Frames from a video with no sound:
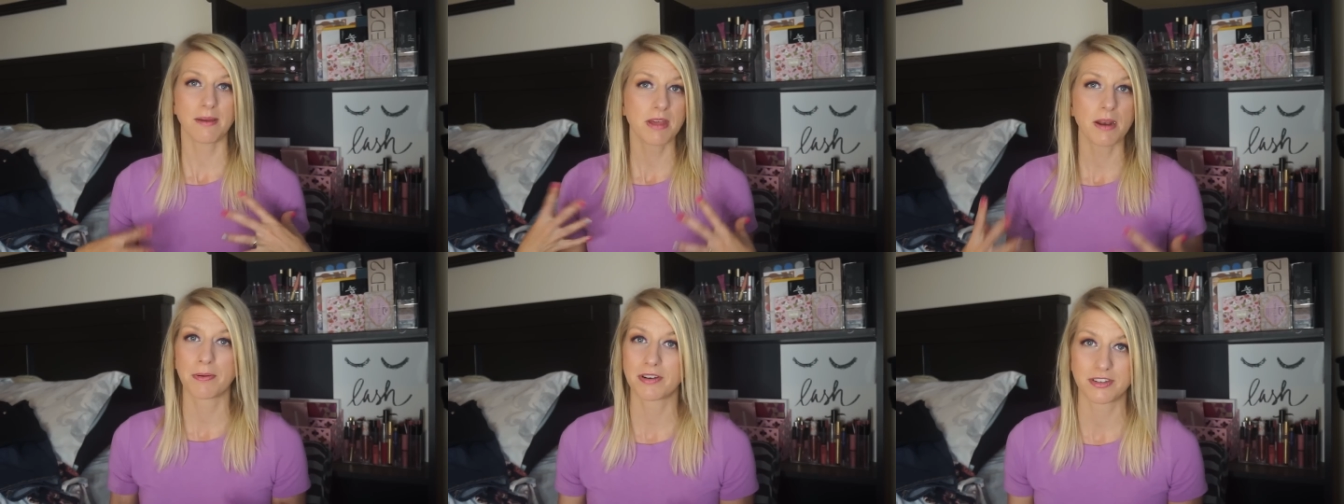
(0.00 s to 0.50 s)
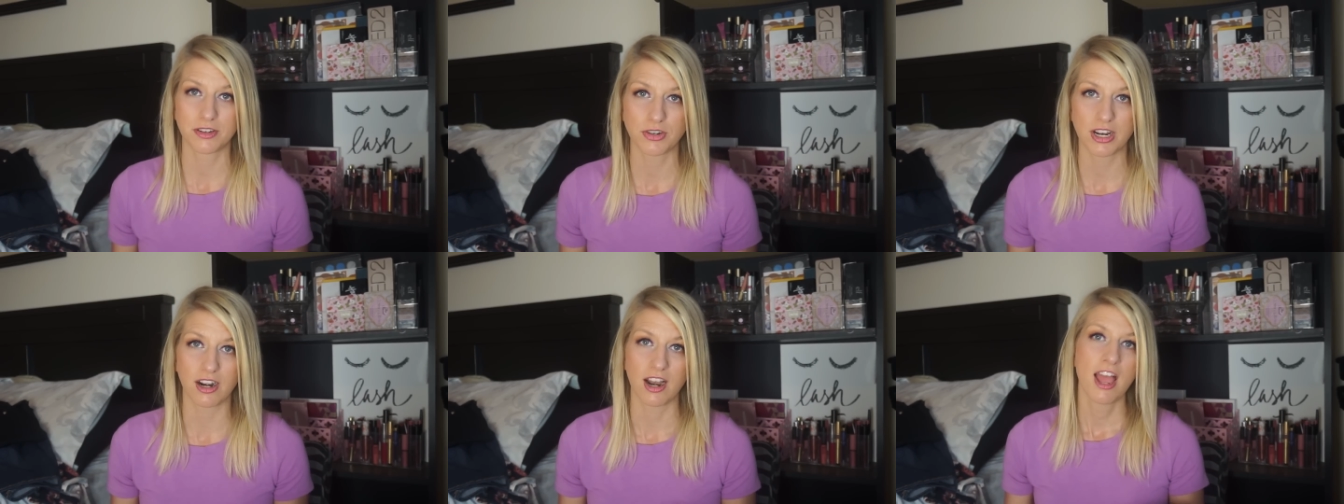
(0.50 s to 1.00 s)
I'm not a personal
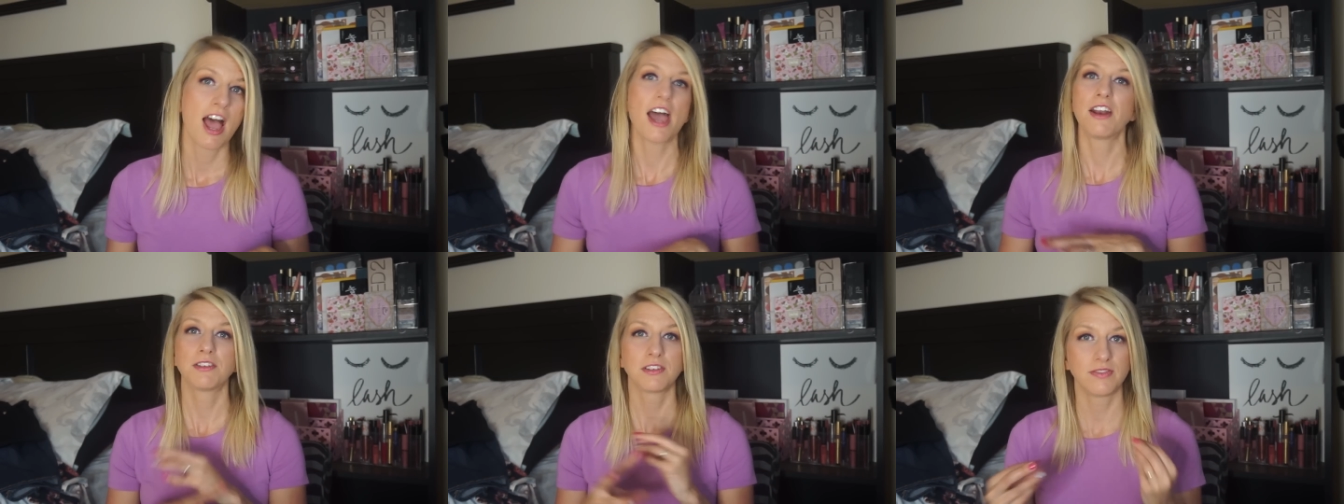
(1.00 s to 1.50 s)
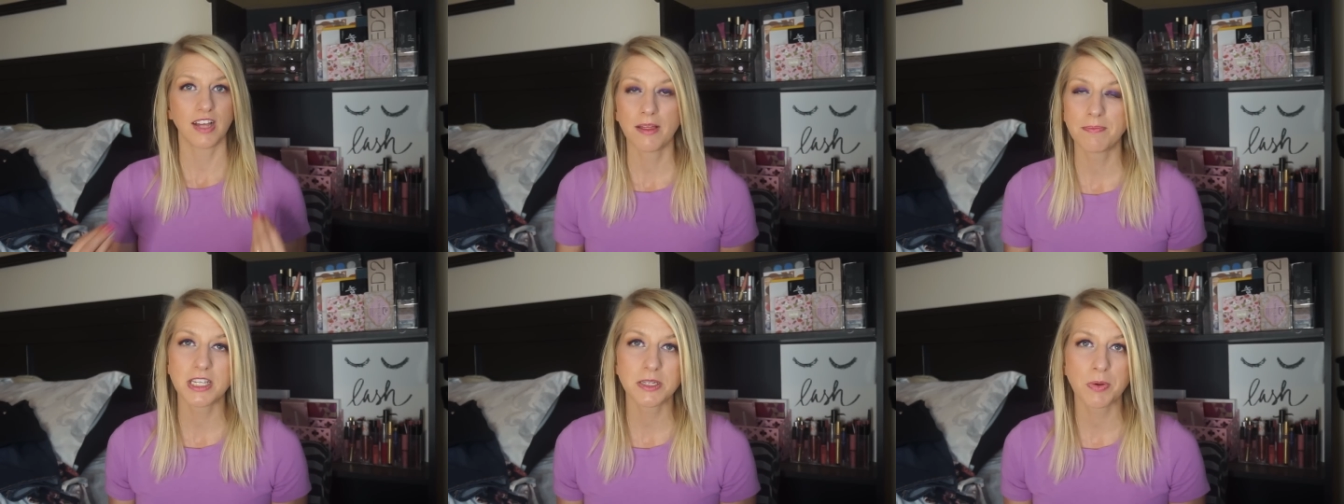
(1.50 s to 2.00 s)
trainer. I don't
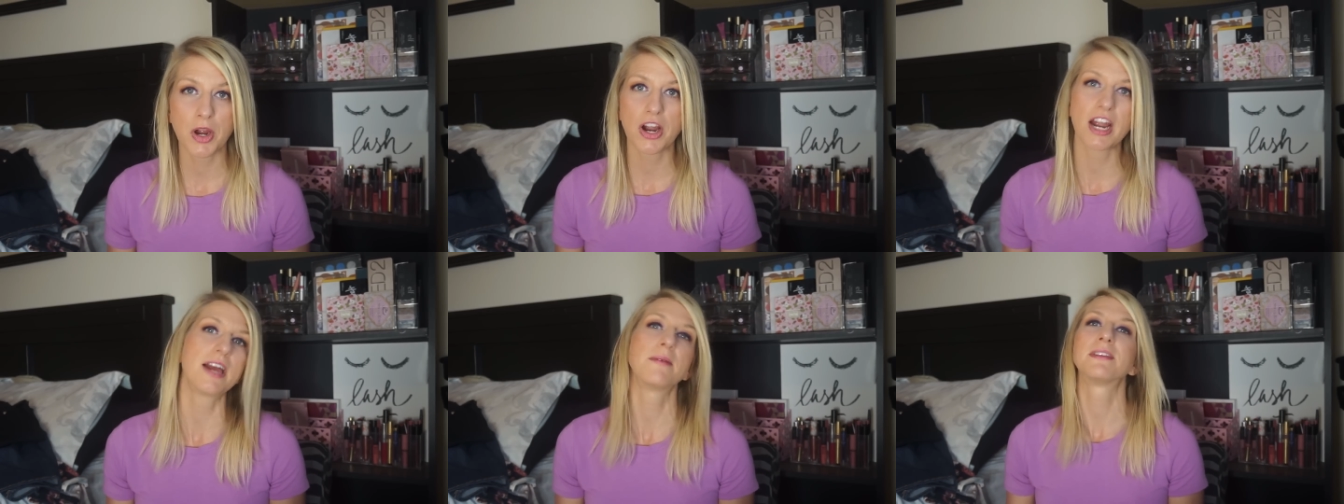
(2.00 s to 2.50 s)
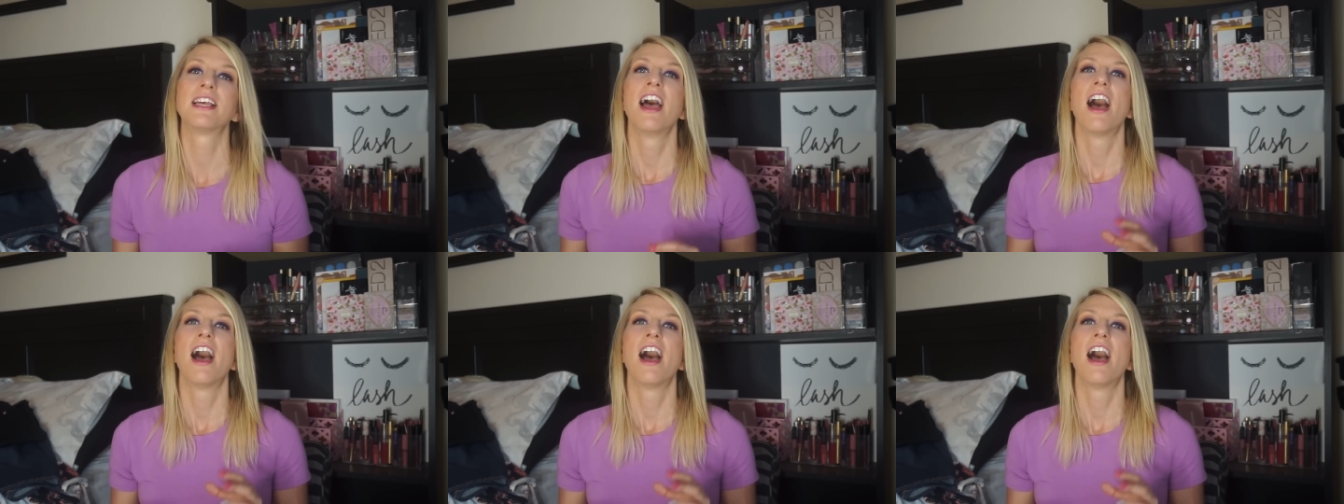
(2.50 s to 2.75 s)
develop these programs.